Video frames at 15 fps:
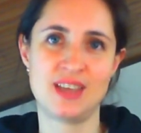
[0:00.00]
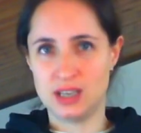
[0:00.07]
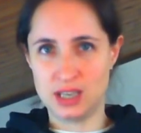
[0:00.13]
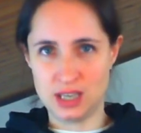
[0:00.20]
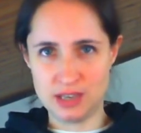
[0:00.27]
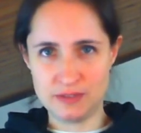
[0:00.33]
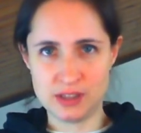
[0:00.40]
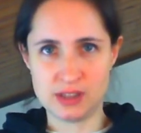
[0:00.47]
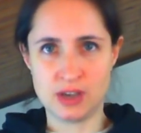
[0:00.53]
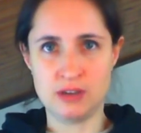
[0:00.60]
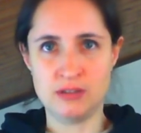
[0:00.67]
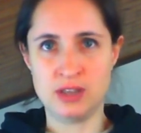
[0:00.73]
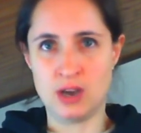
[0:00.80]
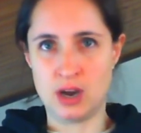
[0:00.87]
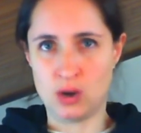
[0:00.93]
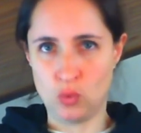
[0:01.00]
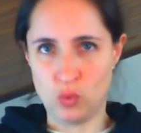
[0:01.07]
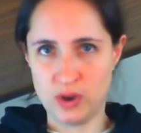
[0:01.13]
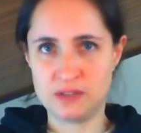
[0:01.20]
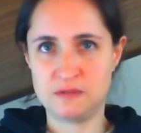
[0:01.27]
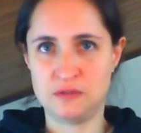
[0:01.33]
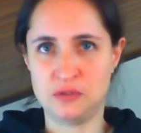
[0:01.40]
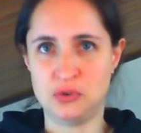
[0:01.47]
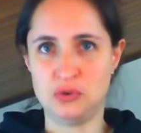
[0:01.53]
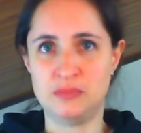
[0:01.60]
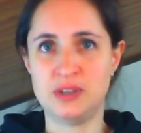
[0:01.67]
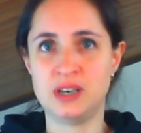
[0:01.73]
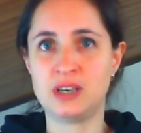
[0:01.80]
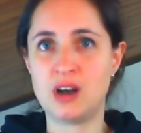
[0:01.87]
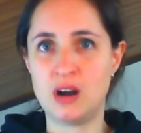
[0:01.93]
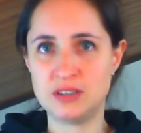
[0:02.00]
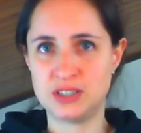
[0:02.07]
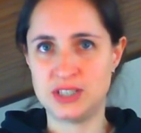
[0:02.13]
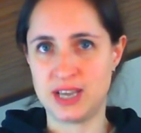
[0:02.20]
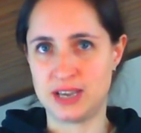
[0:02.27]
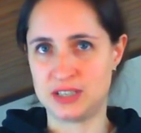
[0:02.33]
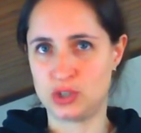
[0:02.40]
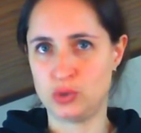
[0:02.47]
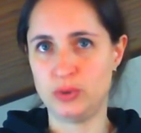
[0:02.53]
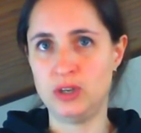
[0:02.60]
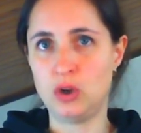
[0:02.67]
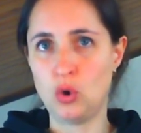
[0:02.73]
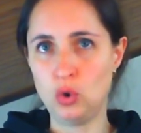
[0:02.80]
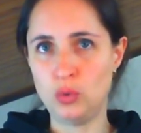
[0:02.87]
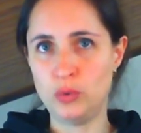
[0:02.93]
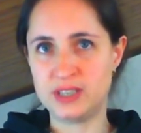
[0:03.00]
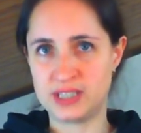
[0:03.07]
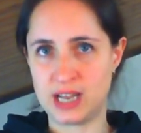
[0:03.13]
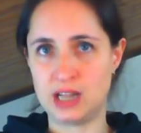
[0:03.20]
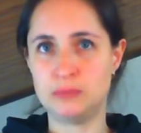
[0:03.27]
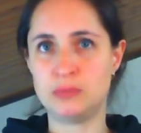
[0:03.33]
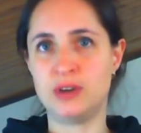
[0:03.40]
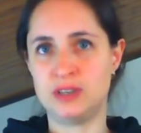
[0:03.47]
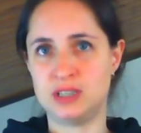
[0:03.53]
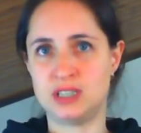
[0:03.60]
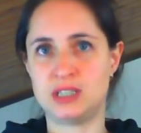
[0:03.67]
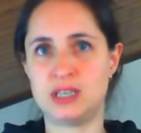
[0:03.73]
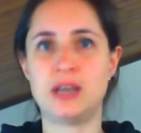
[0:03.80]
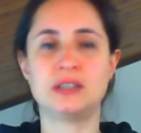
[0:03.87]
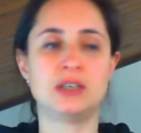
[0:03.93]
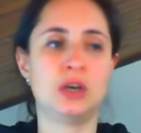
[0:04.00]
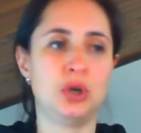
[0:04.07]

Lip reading: Even though they are one form, the context will always help you understand